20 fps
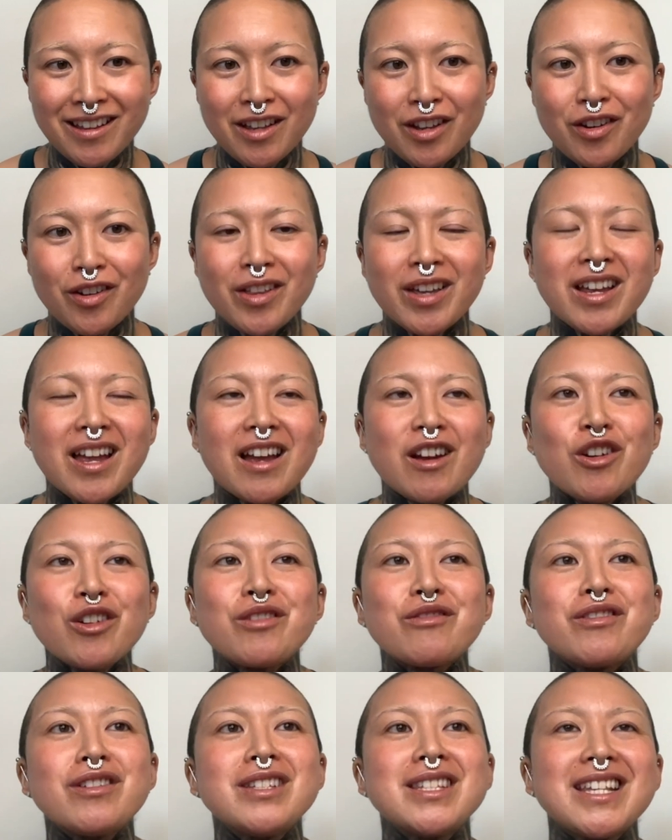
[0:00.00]
You're like, I couldn't
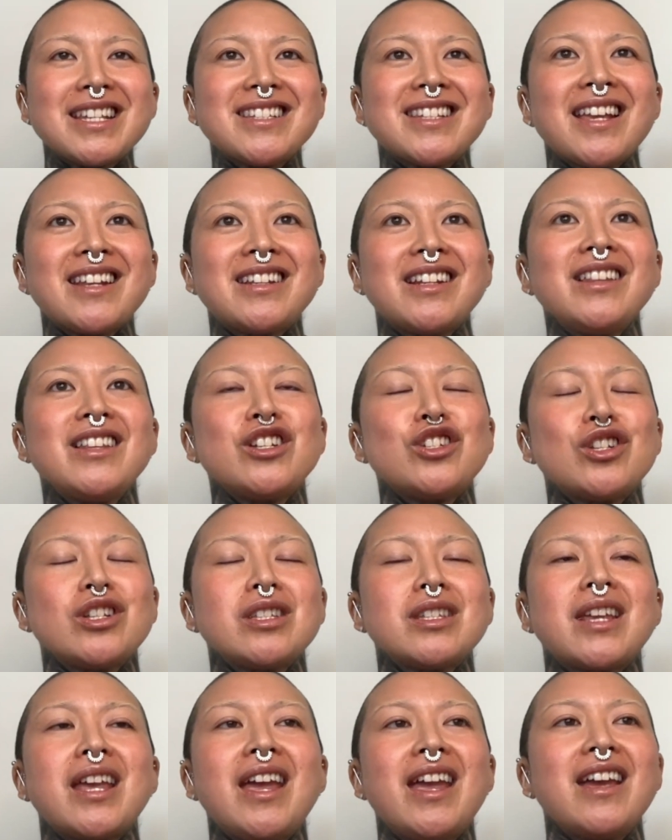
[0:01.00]
resist that delicious
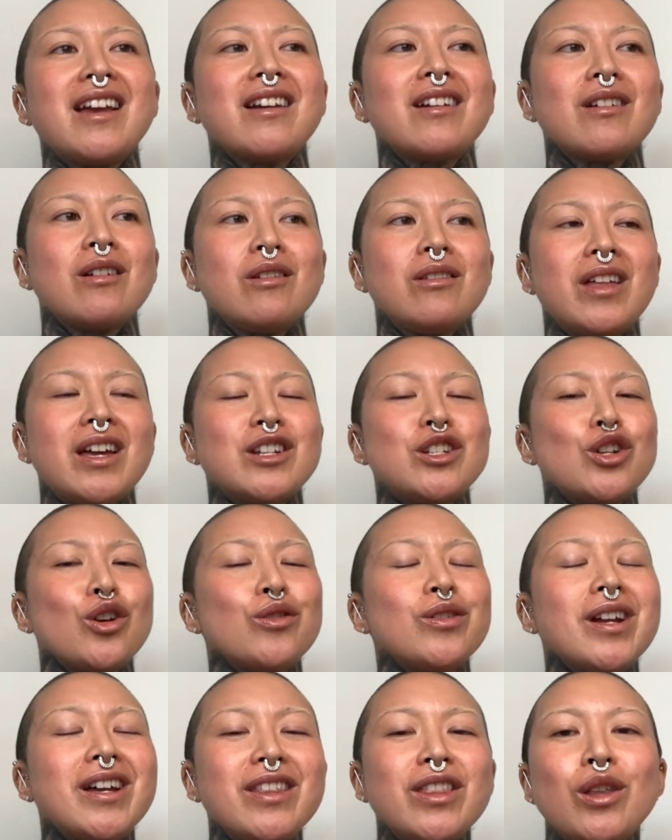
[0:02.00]
cake or that
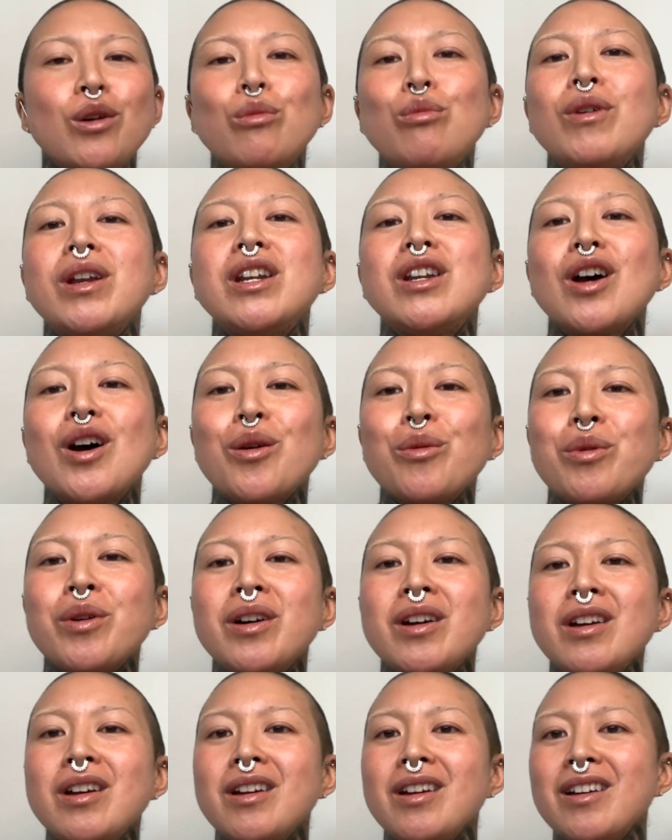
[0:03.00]
donut in the window
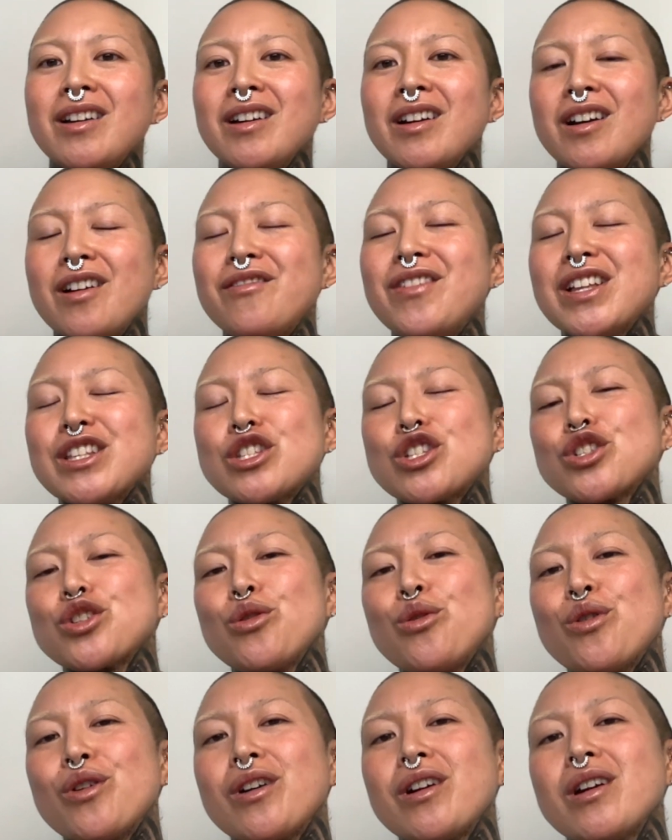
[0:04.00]
of that
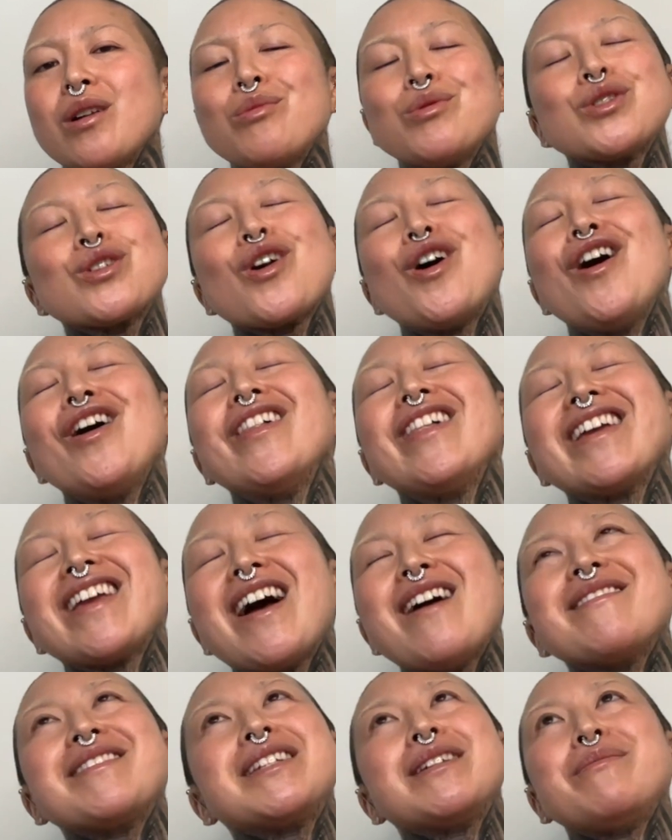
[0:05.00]
store. It was calling
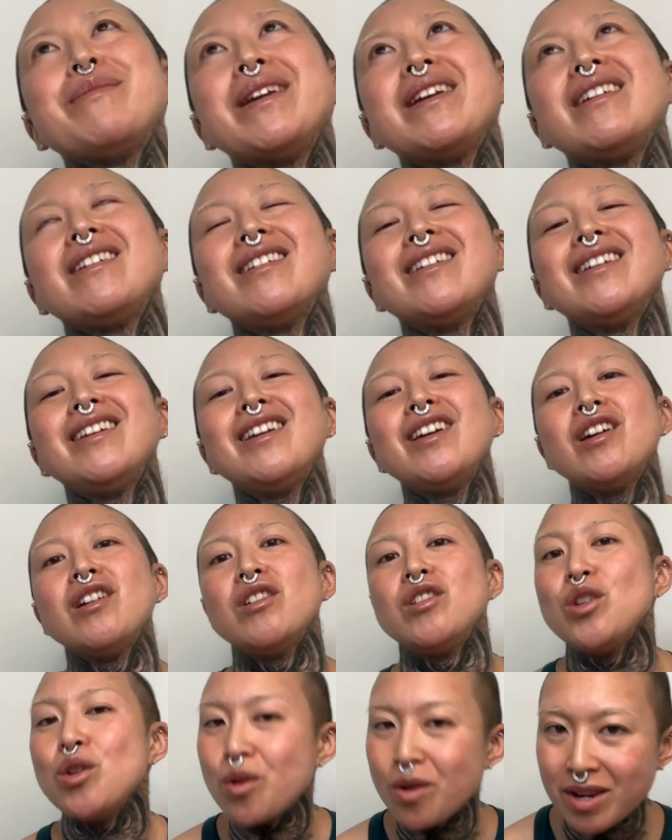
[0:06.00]
out to me.
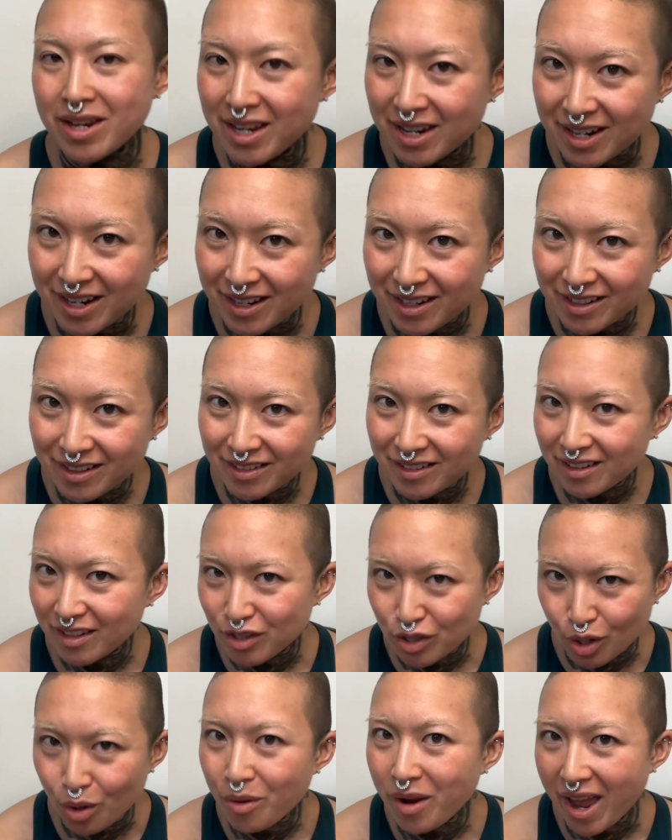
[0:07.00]
You can eat it.
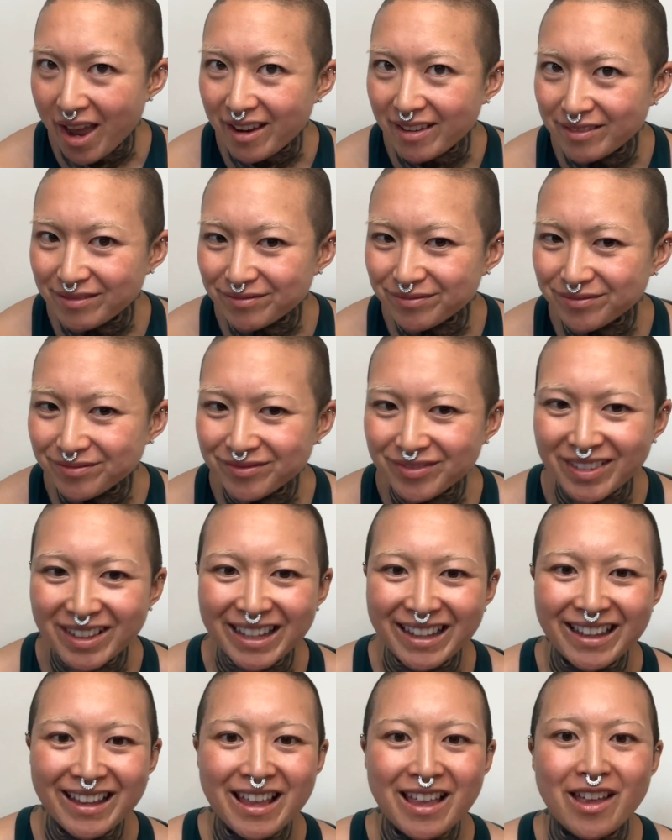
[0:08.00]
It's okay,
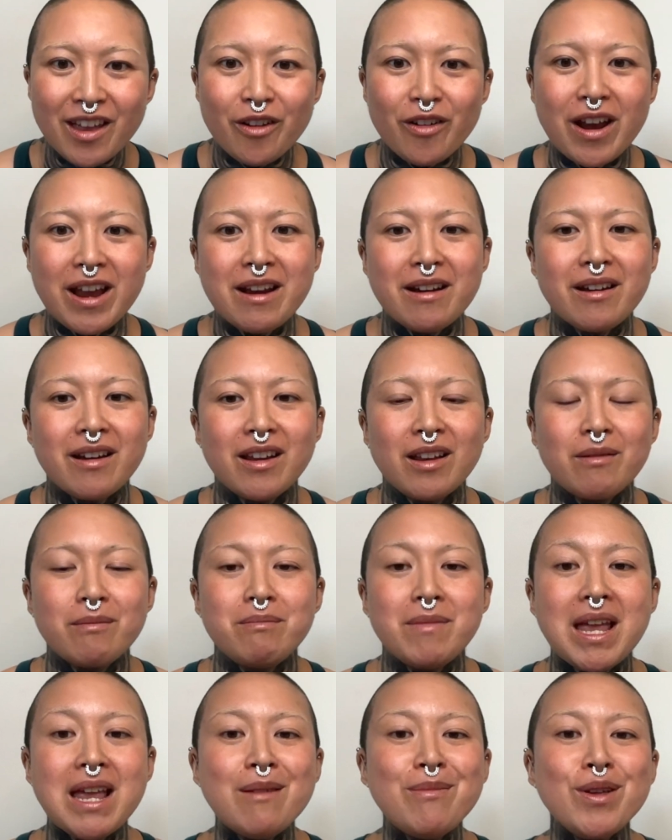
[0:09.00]
right?
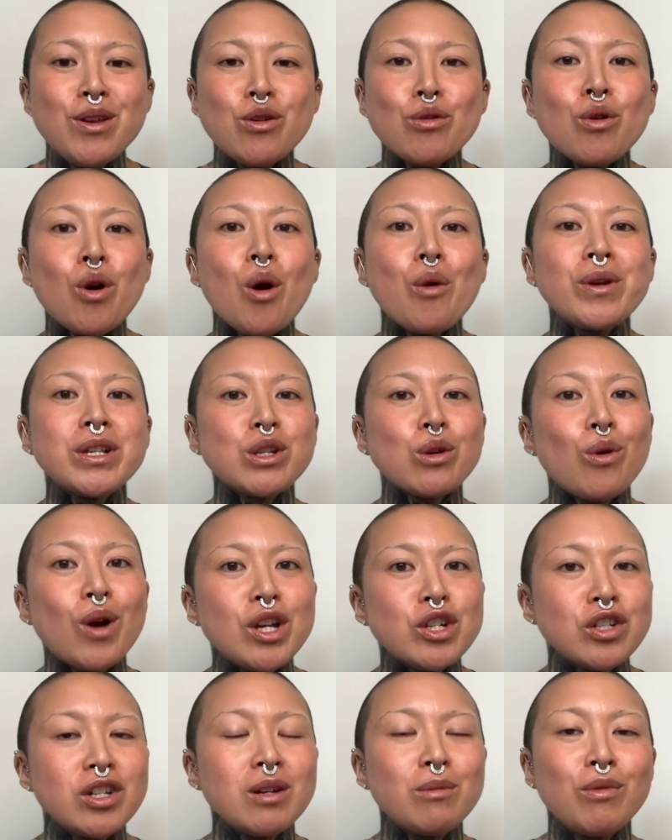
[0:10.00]
Maybe you were always
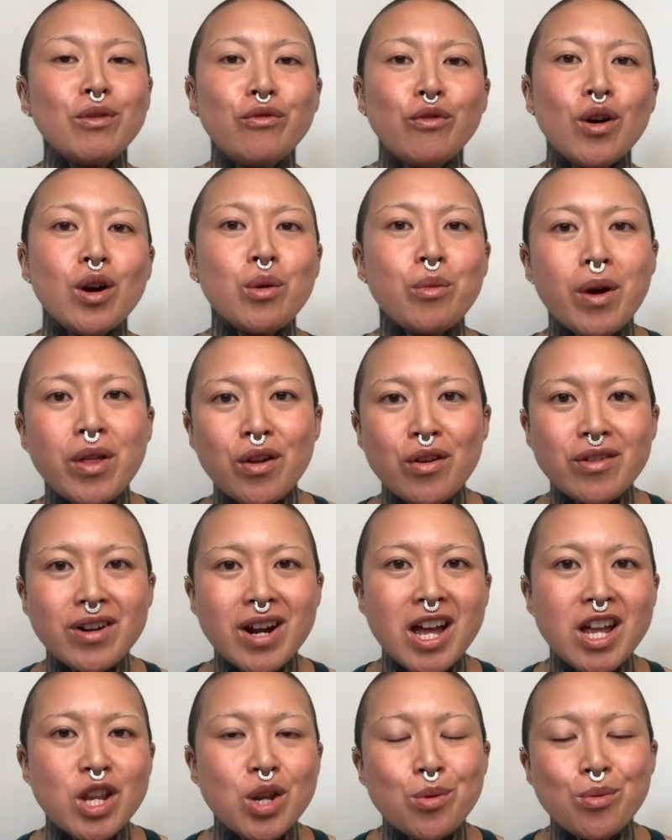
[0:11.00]
questioning before whether or
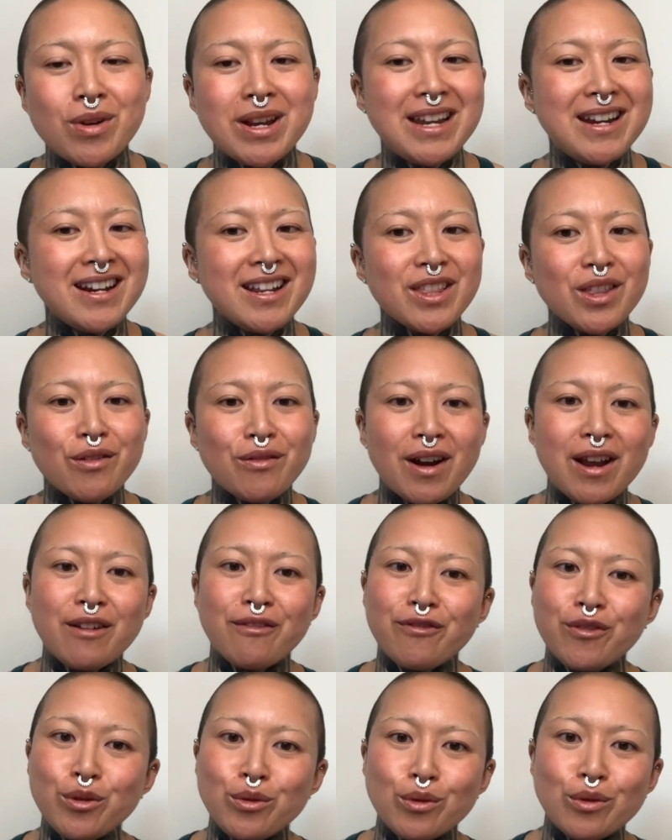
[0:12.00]
not you were eating the right
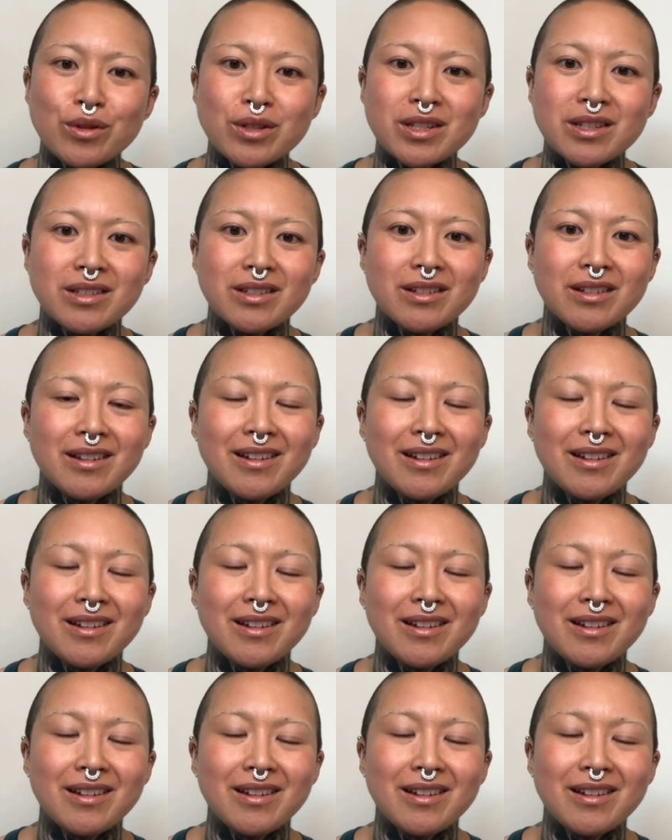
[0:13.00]
foods.